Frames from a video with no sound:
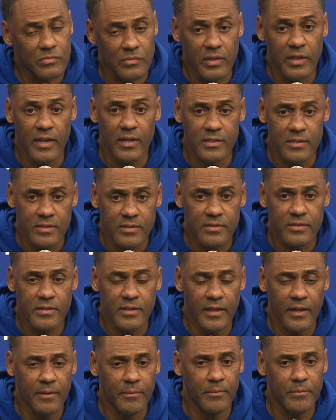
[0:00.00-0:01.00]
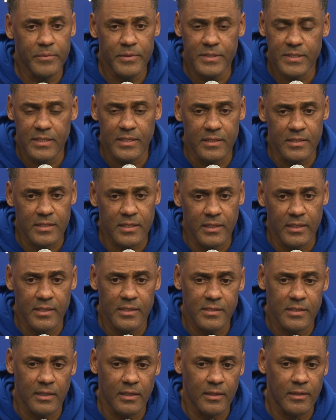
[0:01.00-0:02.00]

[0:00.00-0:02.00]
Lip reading: Yes, yep. Since he's